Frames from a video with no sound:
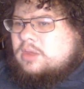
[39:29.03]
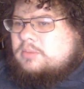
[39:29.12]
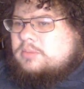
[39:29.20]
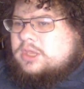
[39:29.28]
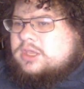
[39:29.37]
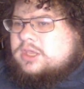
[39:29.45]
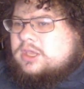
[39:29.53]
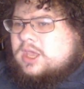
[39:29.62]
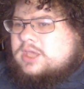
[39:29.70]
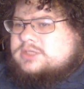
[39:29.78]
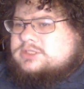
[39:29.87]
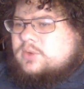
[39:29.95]
Mickey
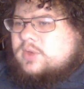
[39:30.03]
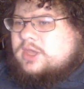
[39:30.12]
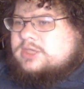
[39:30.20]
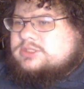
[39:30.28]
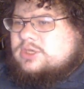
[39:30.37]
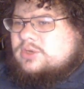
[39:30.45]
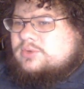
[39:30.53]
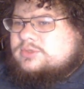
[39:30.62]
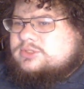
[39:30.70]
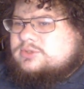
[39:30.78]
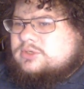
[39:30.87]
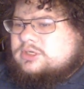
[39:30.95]
XOXO
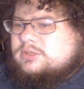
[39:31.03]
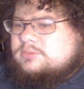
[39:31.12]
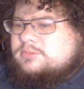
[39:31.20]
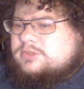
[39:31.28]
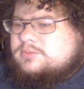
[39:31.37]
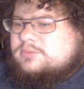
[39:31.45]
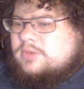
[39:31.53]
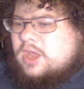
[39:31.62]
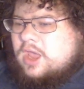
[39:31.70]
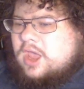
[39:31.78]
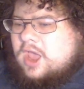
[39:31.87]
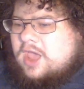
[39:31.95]
streamed.
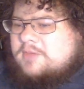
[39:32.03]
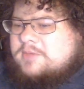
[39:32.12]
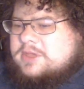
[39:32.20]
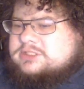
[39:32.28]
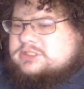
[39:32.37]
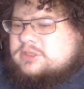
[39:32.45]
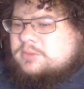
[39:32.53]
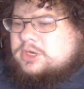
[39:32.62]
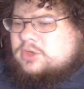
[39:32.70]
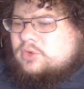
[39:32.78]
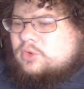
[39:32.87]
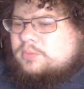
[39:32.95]
I've met so
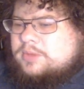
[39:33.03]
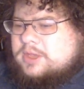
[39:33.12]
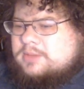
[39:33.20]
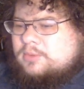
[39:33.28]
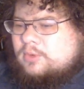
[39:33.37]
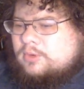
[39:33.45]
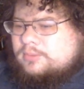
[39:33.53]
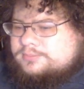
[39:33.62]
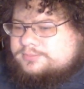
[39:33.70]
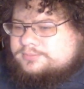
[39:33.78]
many cool people